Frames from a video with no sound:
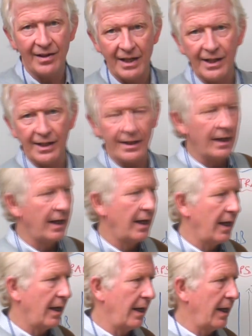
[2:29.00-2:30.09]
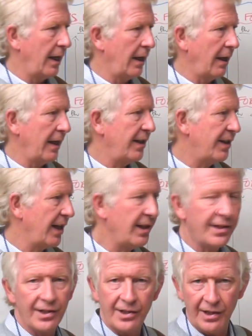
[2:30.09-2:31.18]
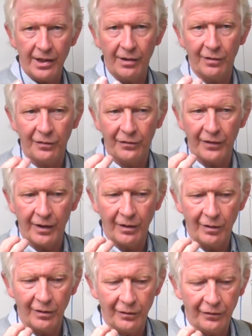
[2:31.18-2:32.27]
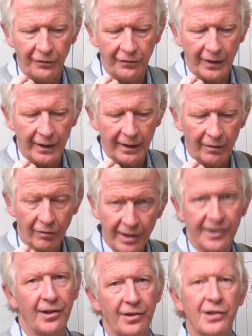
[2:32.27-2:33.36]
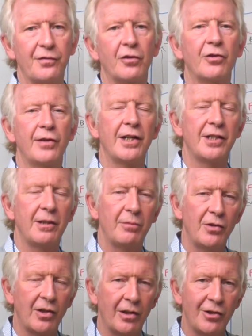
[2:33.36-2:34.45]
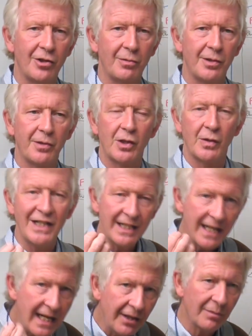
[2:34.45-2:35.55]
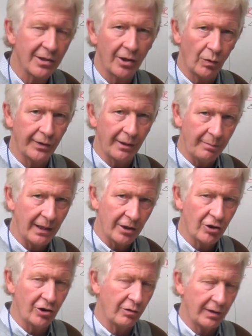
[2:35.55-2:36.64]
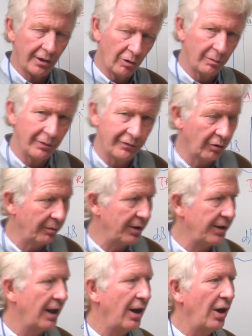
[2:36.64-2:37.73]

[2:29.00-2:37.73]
this intensity of resonance for creating musical instruments, because we need them to hold their pitch during the whole performance.